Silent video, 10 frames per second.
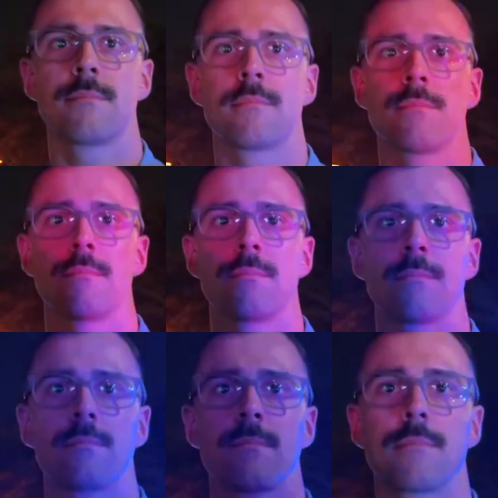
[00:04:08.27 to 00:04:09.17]
practicing
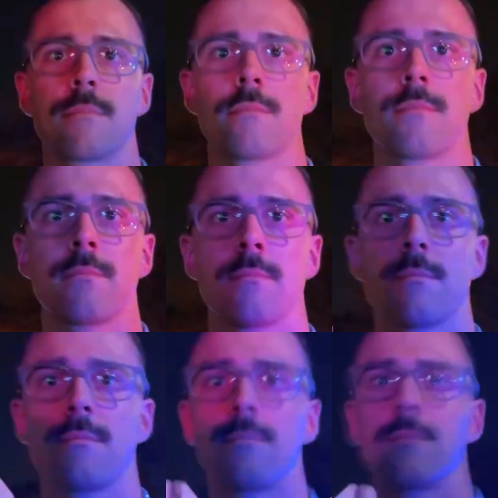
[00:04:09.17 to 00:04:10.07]
my First Amendment right.
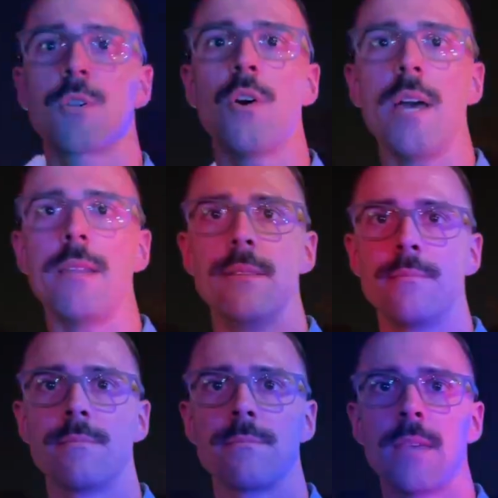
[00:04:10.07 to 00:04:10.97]
Go ahead.
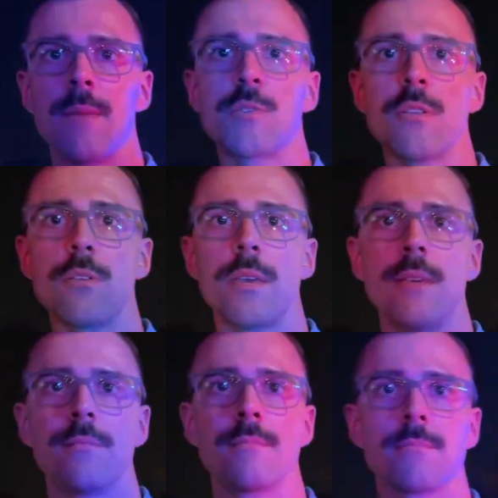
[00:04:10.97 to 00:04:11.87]
Absolutely.
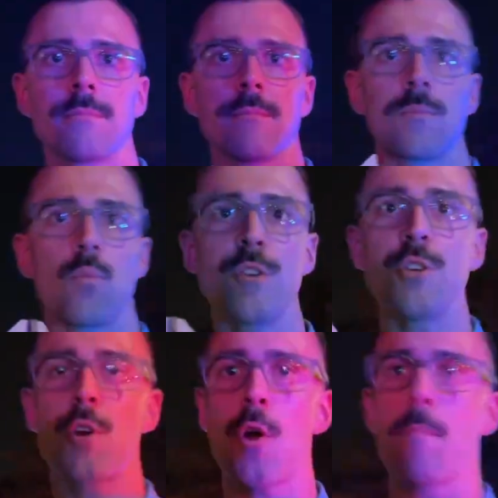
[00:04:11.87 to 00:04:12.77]
Yes. Where's
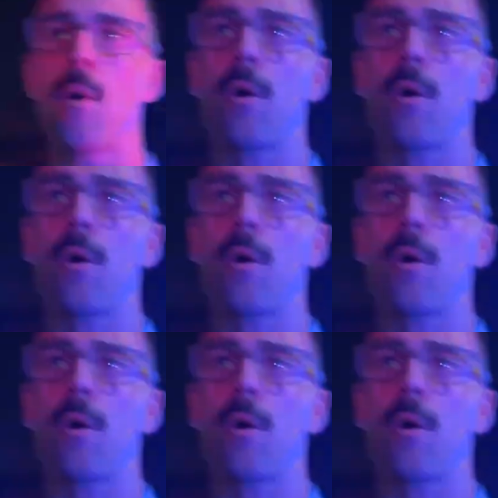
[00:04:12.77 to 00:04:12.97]
your car? Can parked? I